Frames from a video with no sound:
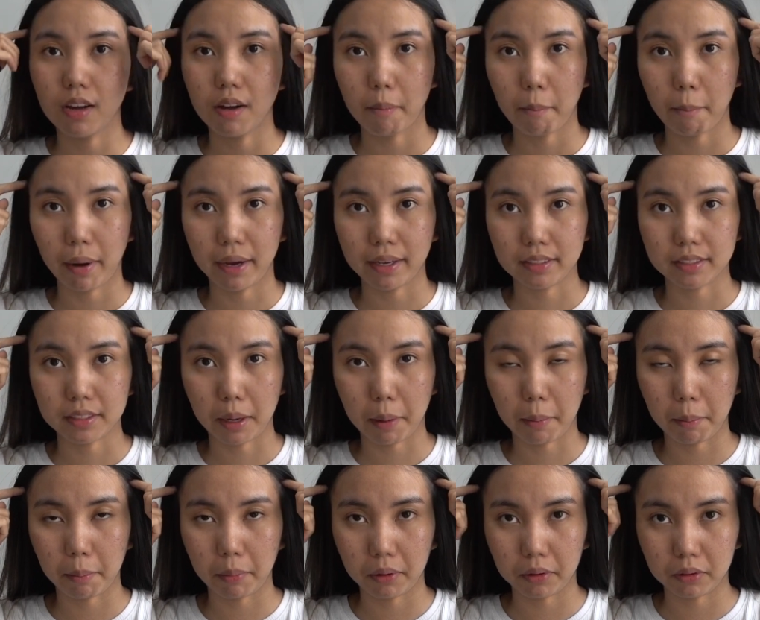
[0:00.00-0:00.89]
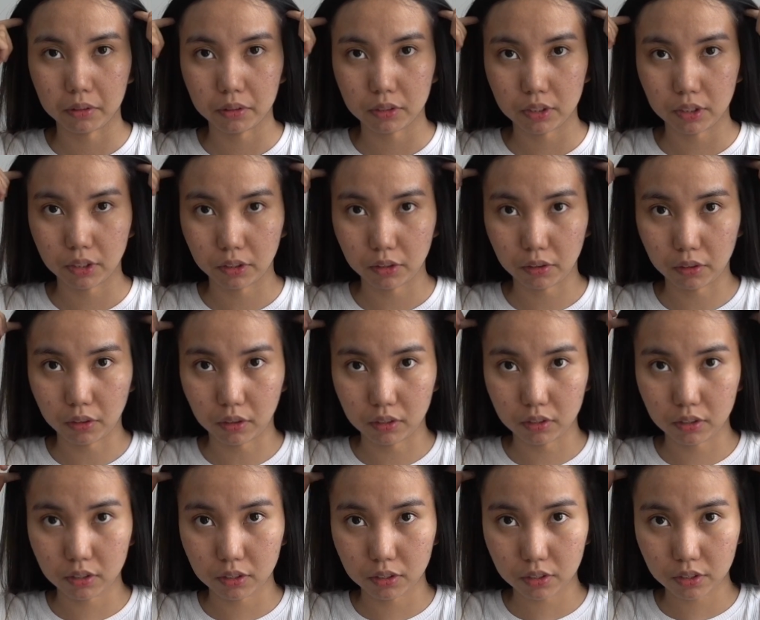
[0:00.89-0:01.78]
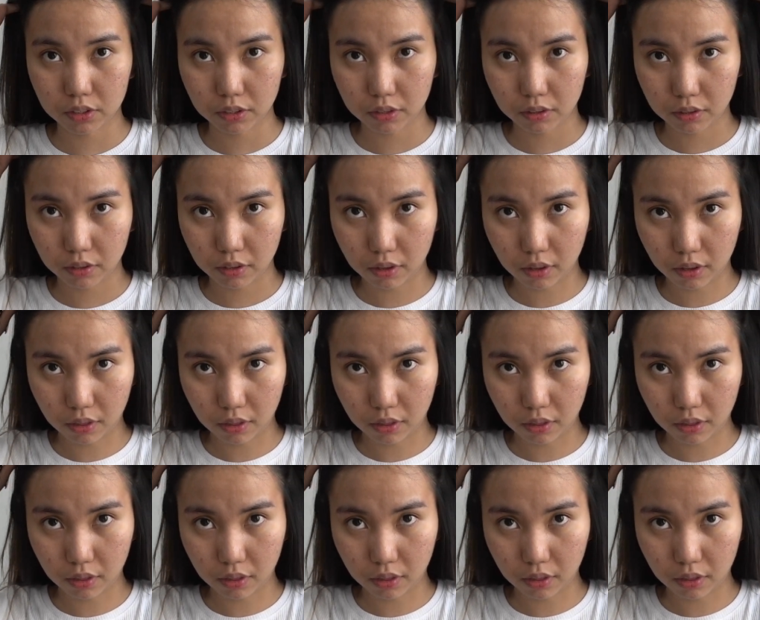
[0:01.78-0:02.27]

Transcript: my temples across